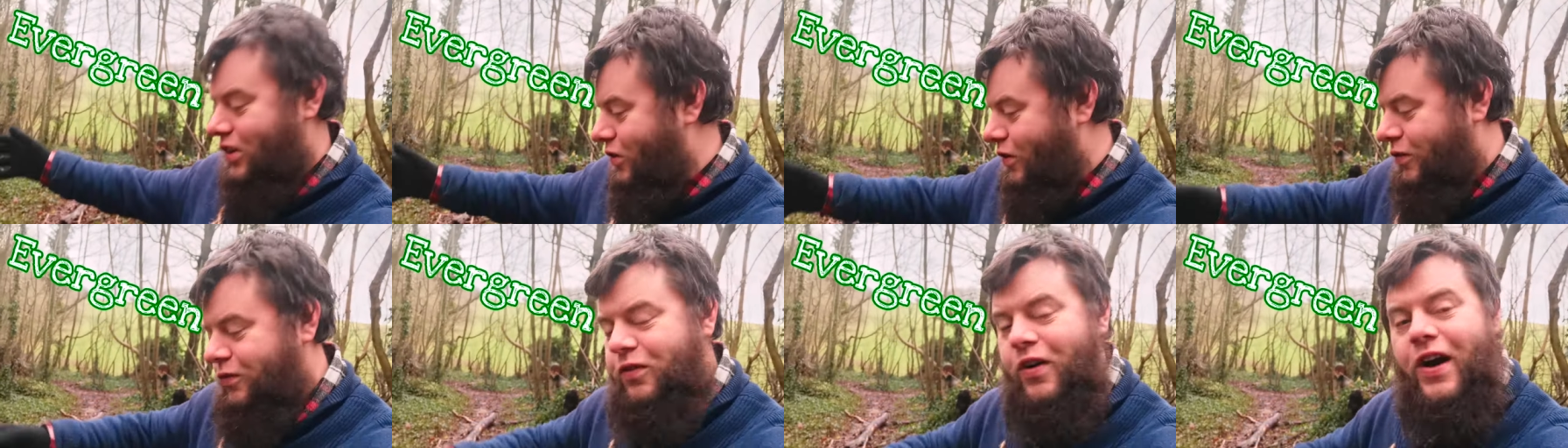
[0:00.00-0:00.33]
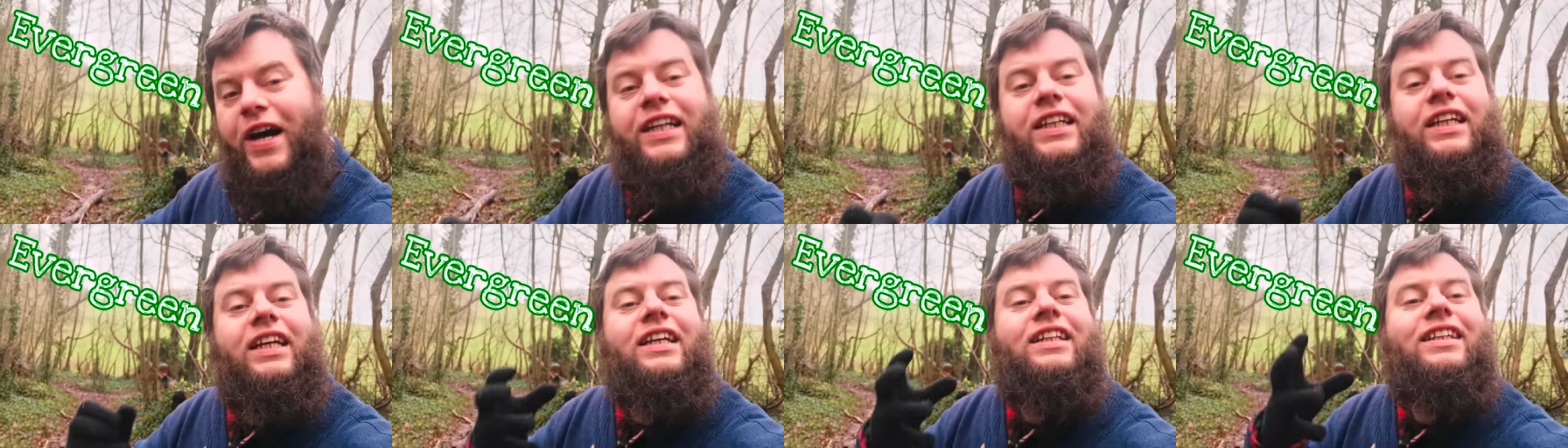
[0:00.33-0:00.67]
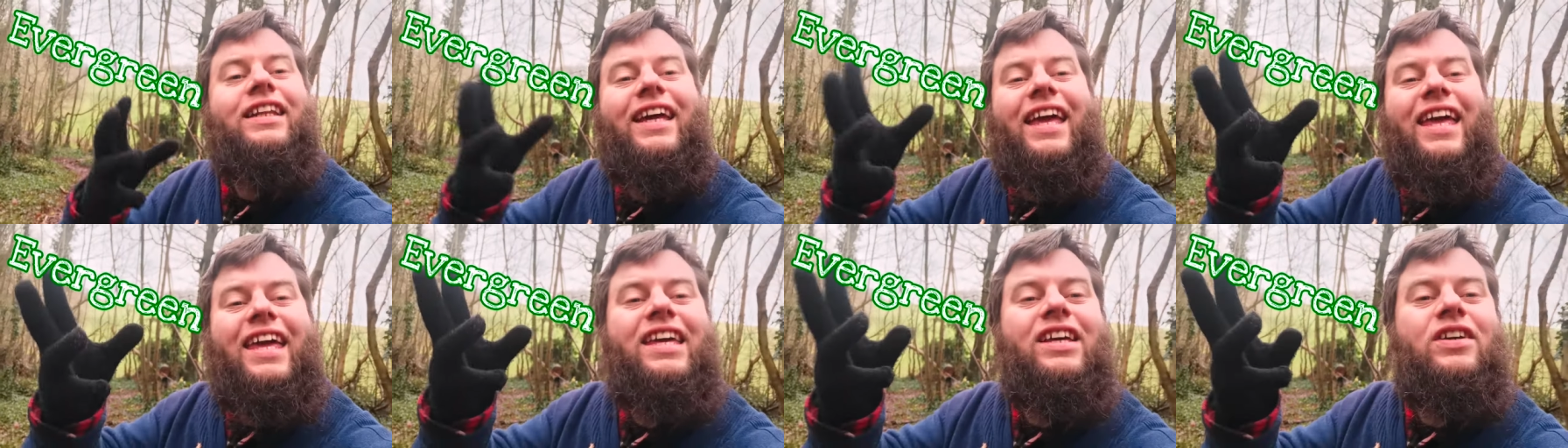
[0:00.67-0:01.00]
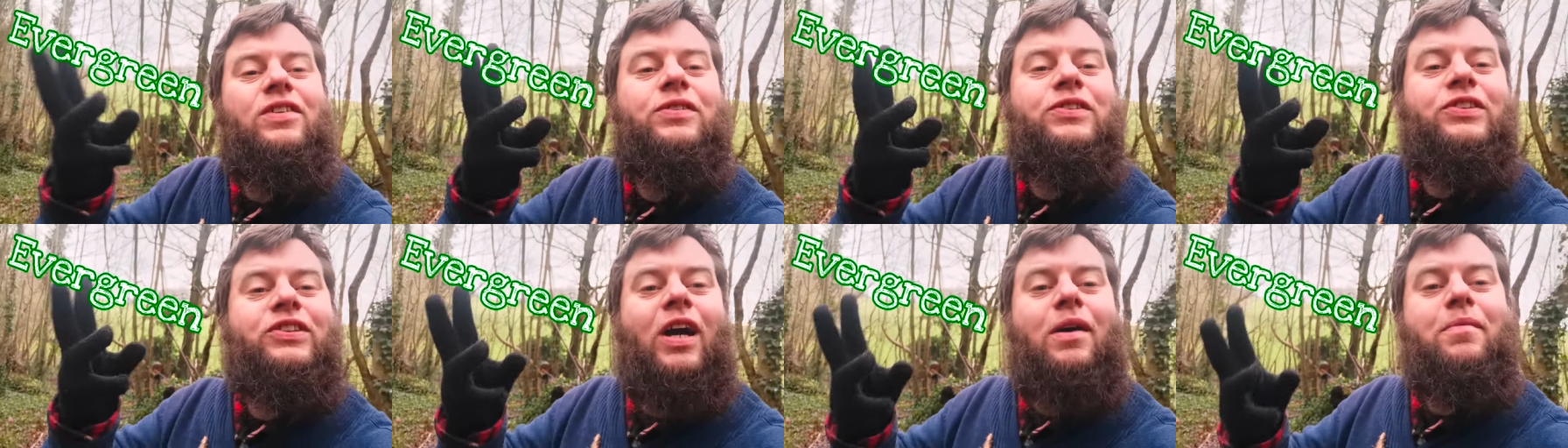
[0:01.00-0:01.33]
You'll find it in the
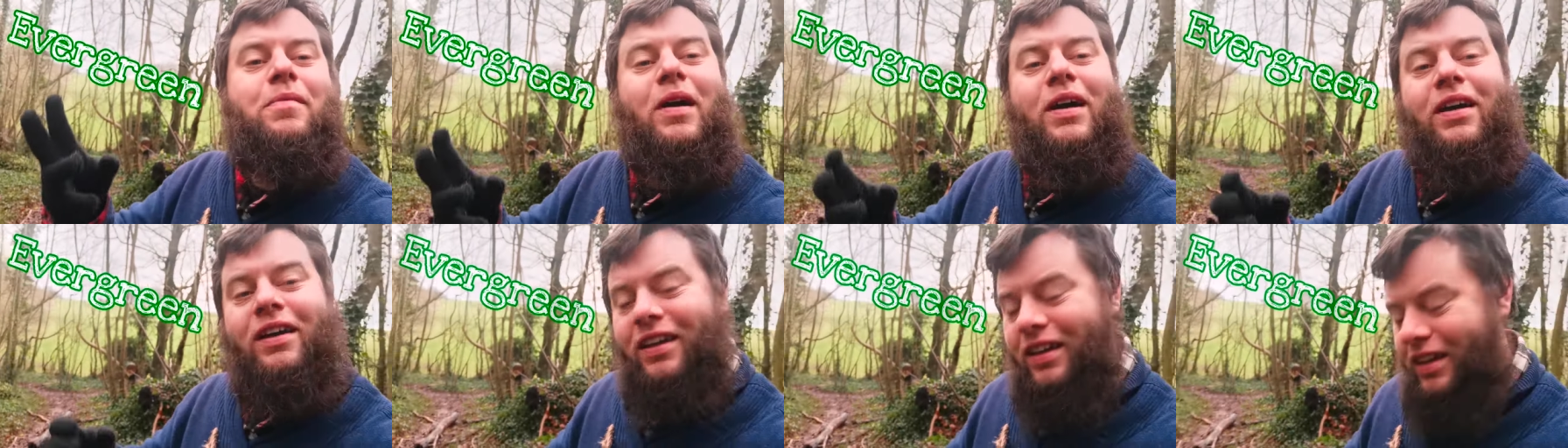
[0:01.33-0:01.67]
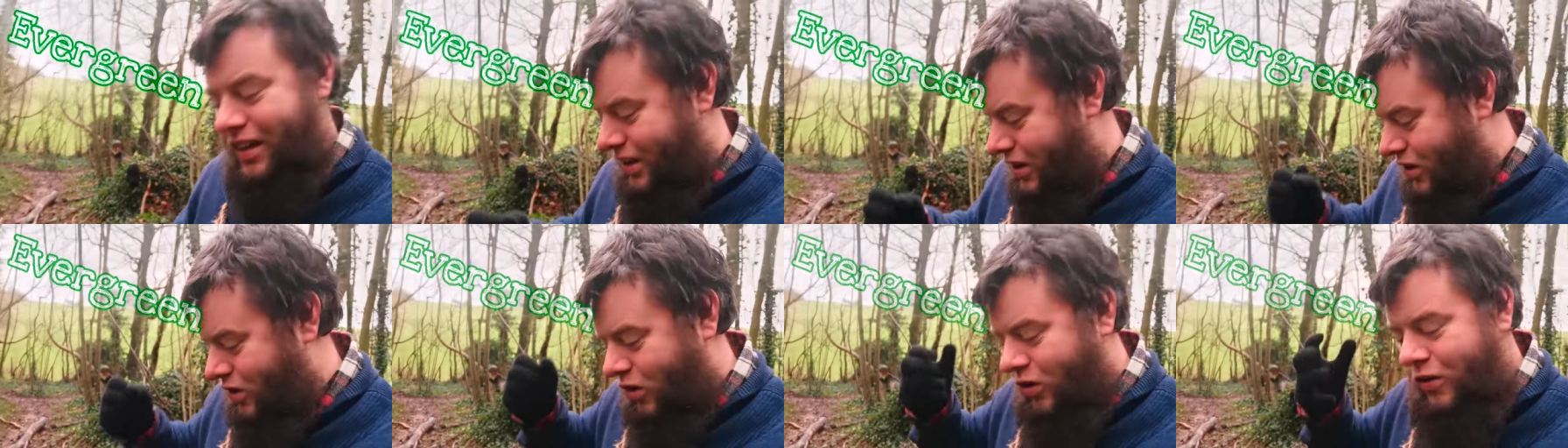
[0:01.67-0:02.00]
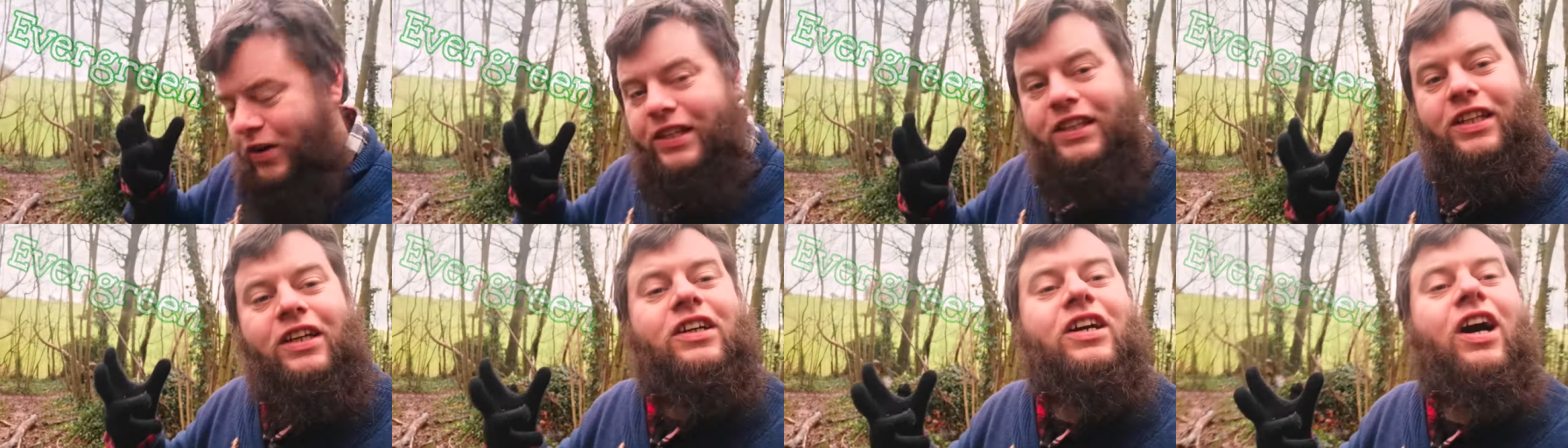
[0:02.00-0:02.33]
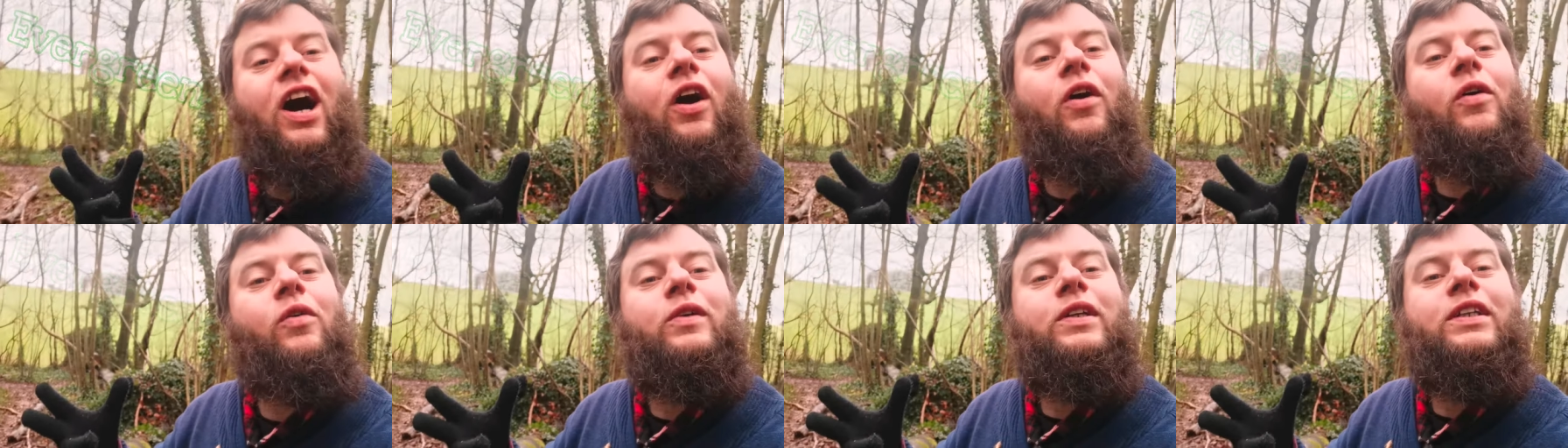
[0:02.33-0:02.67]
heat of summer or in the
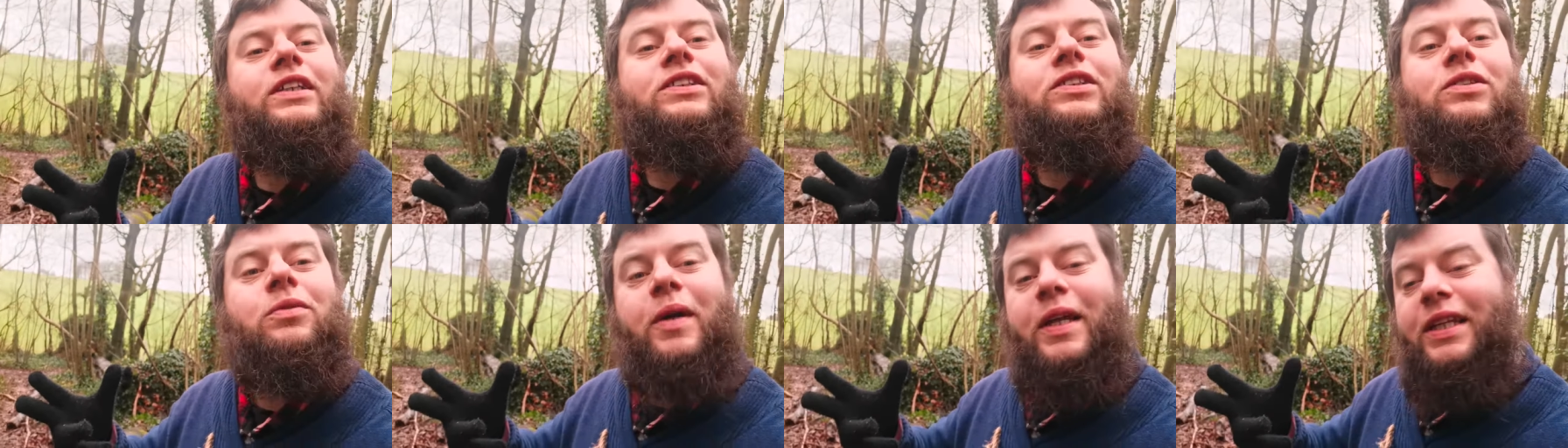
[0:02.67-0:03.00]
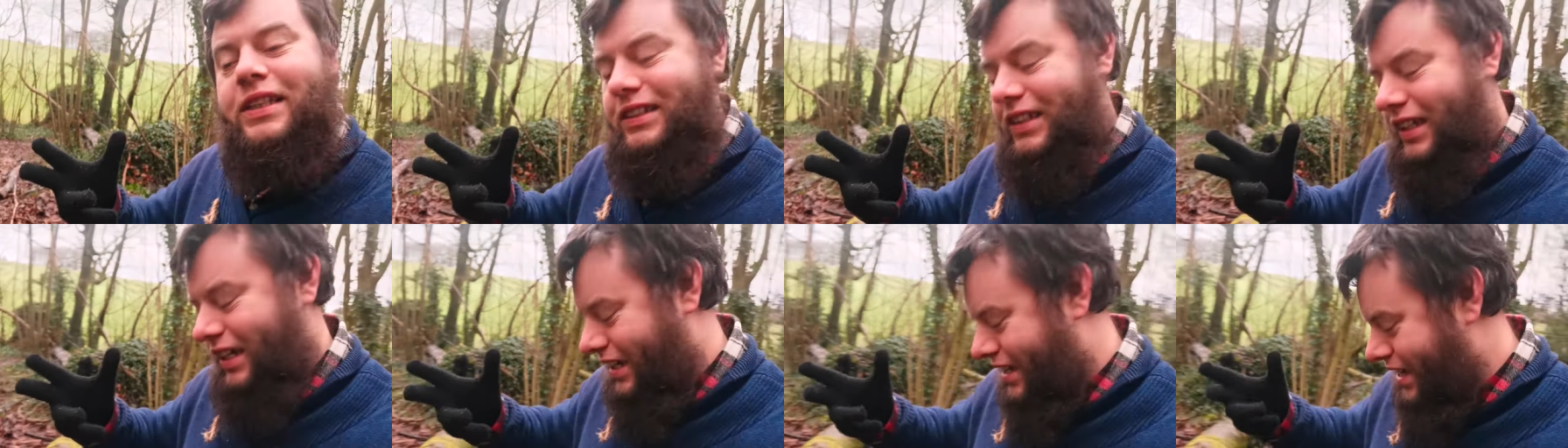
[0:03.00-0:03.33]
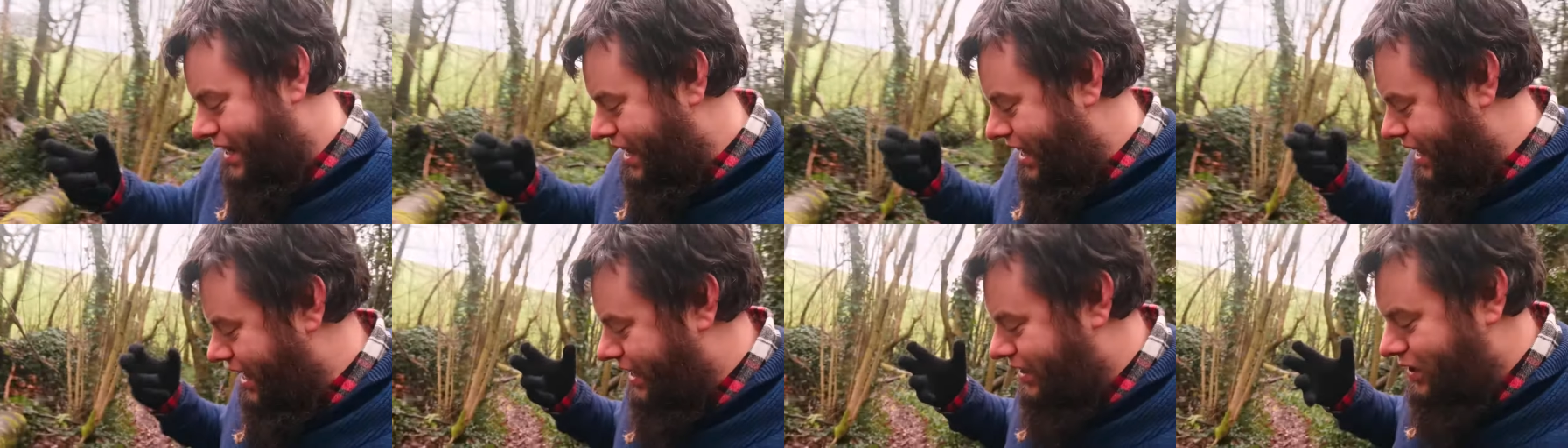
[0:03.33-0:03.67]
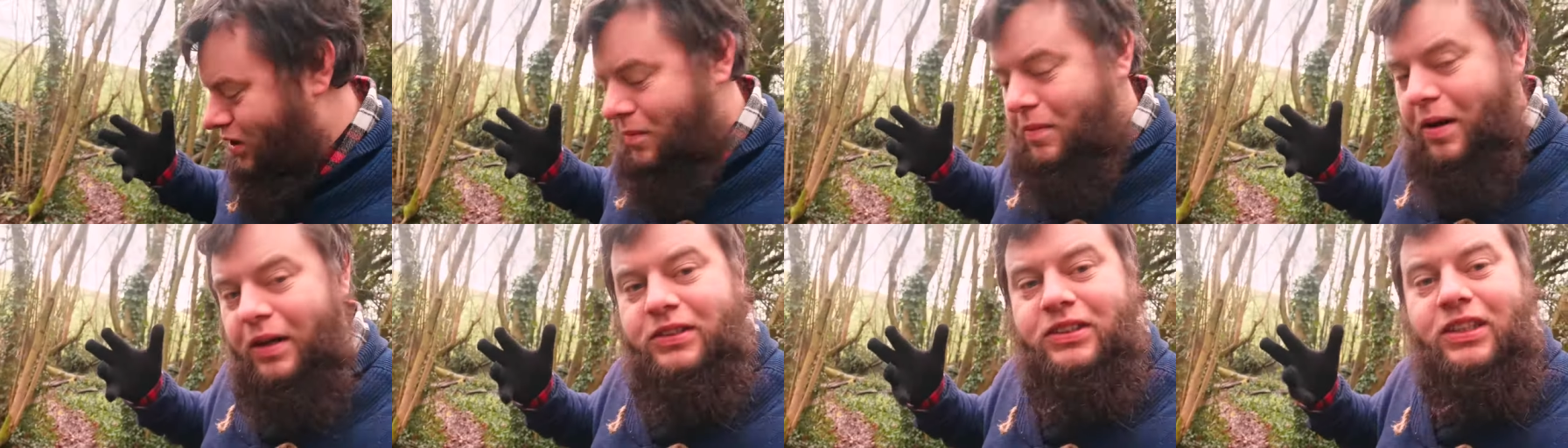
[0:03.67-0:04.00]
coldest winter,
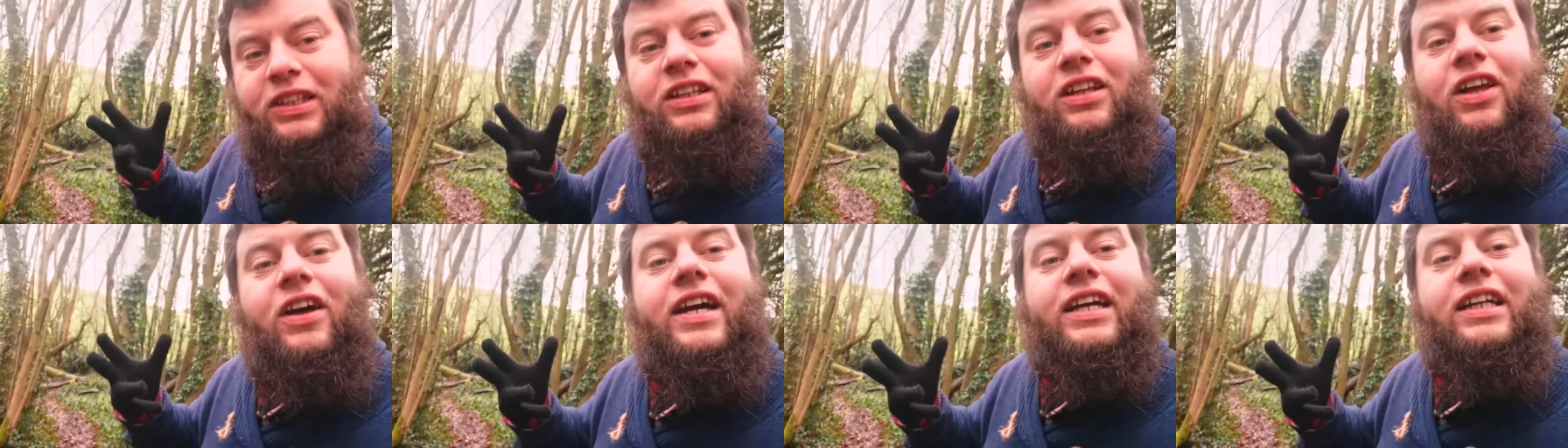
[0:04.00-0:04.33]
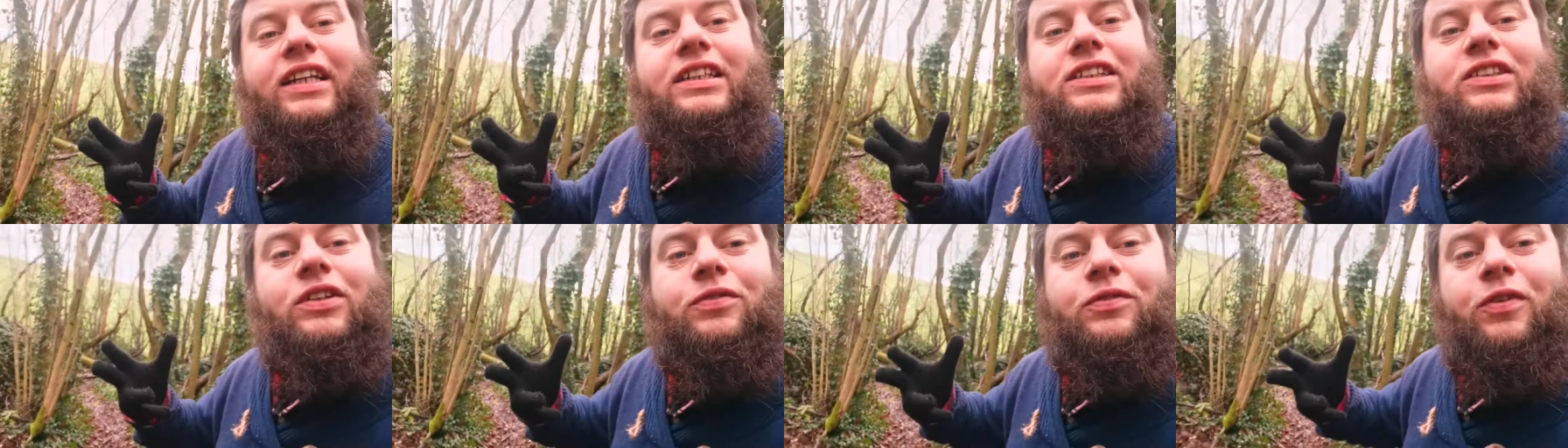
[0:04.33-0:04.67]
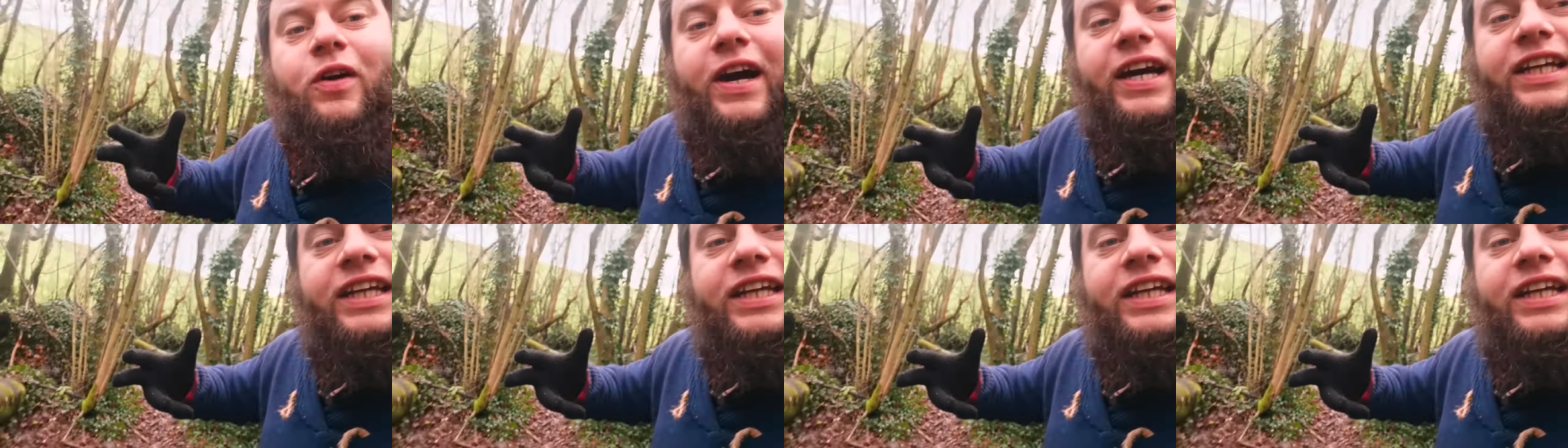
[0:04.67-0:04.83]
and you're most likely to